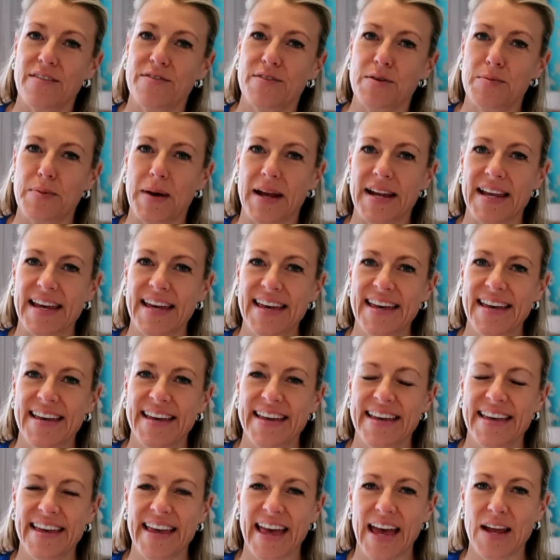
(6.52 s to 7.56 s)
everybody,
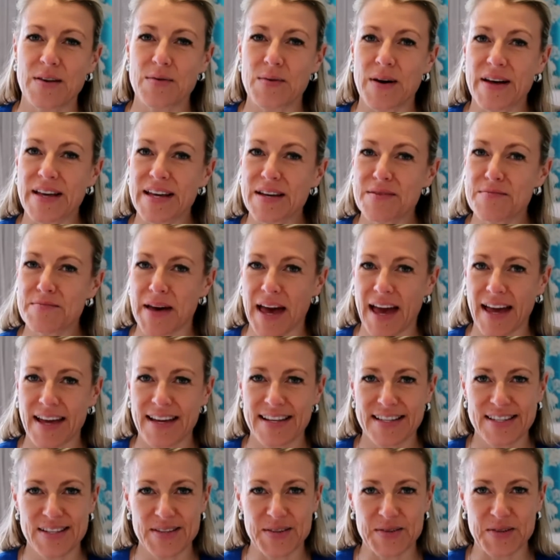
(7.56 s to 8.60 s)
and welcome
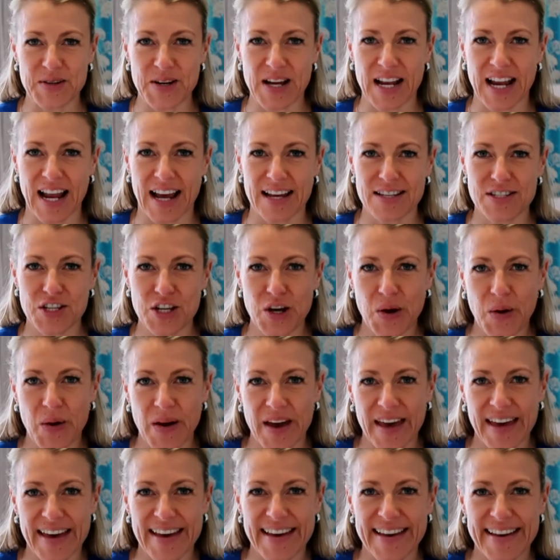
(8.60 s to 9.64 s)
back to Organized
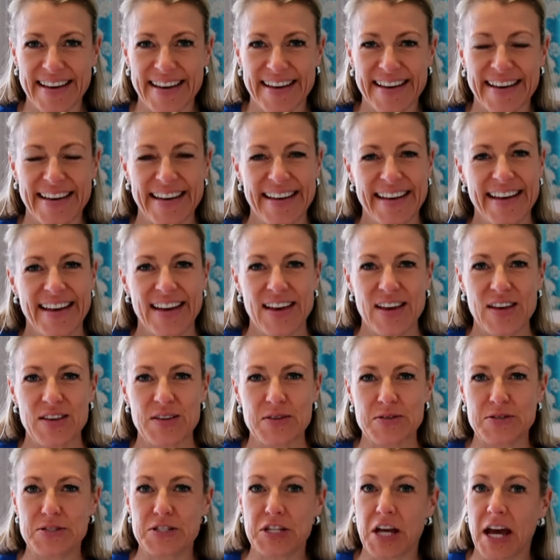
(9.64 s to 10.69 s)
Joy,
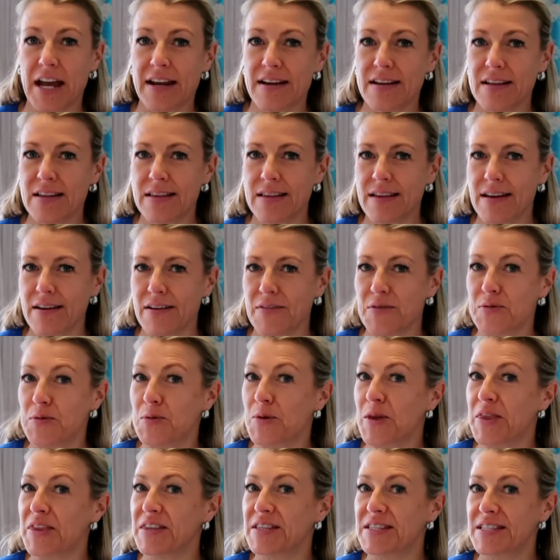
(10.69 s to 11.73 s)
your channel
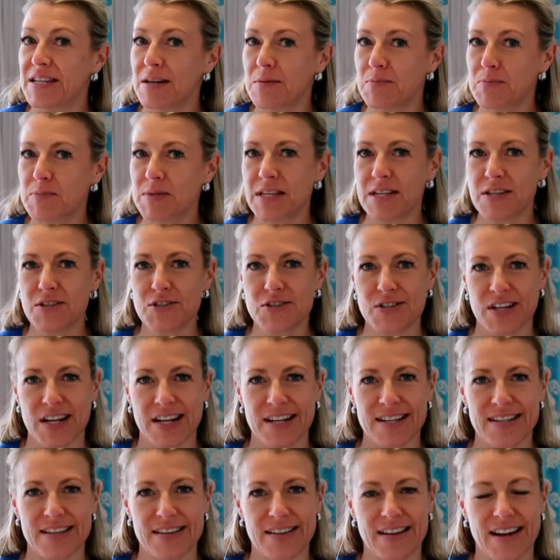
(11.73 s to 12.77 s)
with tips and
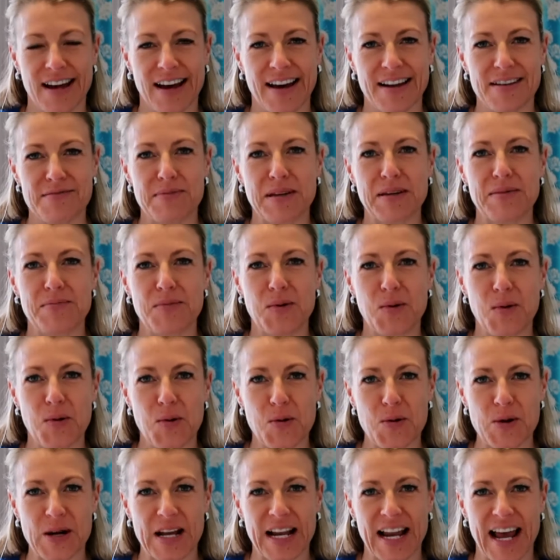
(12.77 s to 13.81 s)
tricks on how to be more
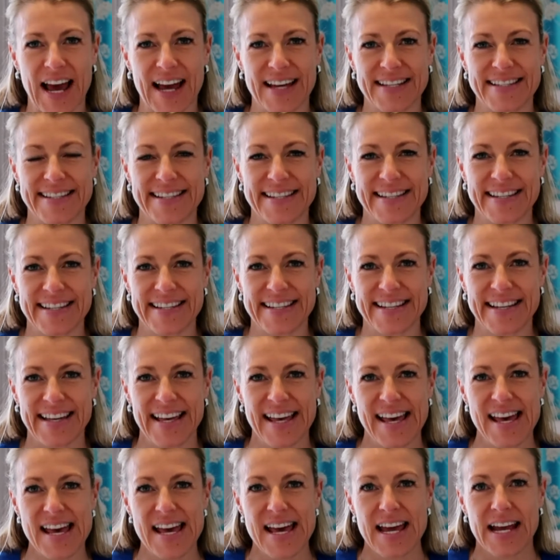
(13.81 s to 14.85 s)
organized.
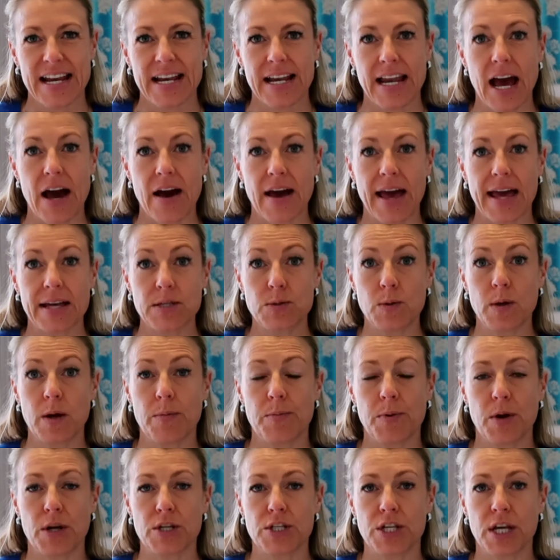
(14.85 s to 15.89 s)
Now, as we're
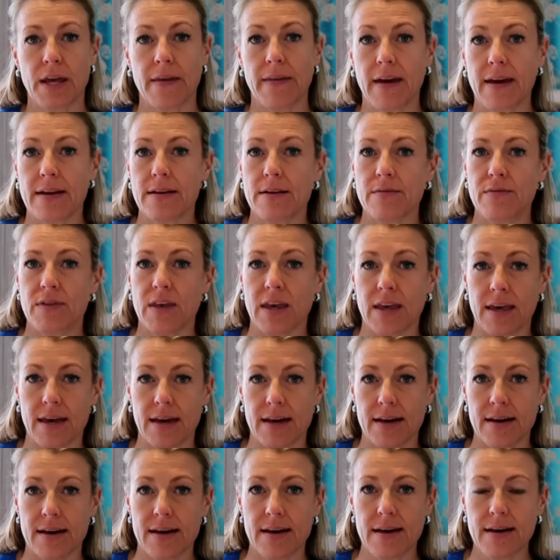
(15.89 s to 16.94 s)
approaching the end of the
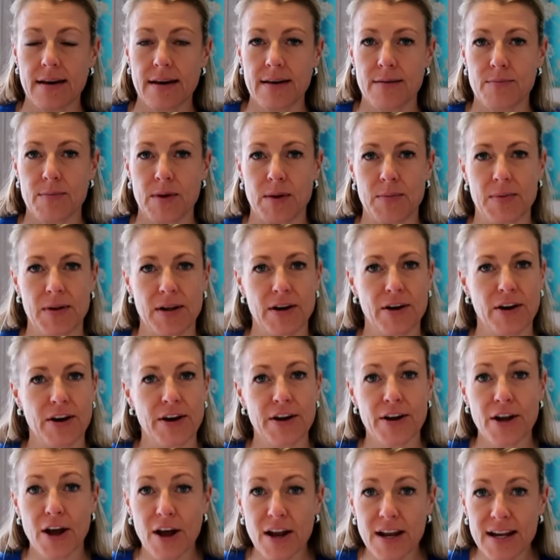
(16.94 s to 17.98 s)
year, people are going
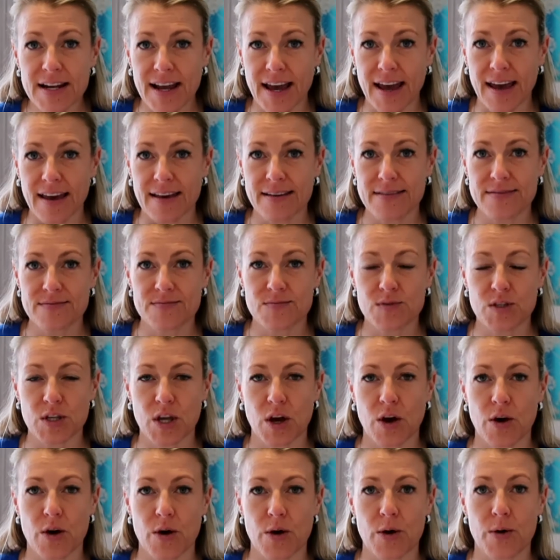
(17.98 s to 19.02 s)
on holiday,
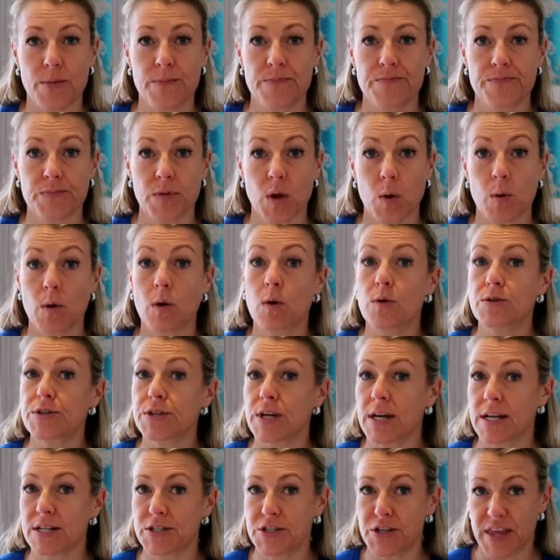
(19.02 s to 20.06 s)
so we're also
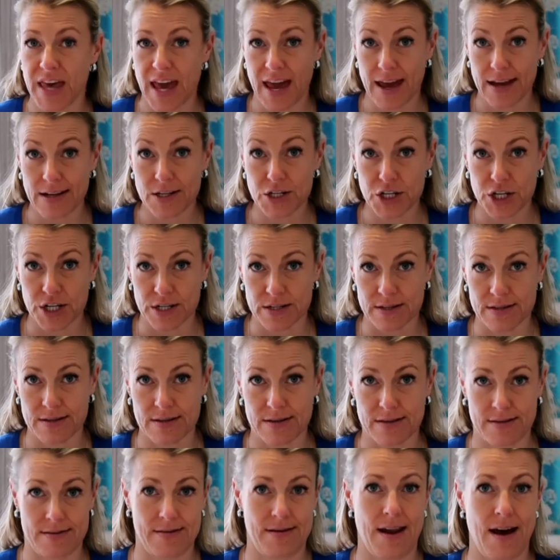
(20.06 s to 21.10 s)
into the
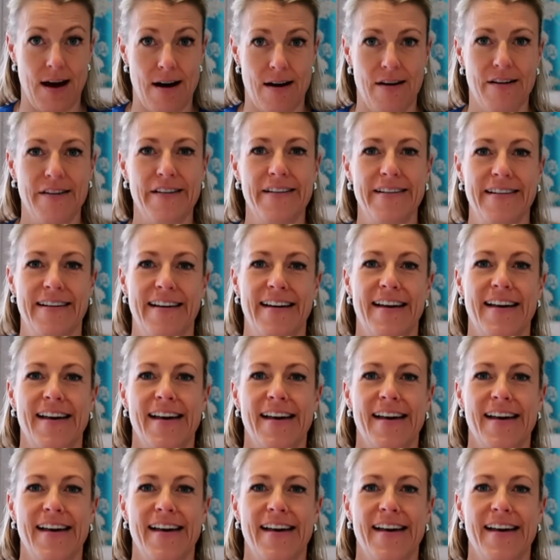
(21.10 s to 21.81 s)
H's now.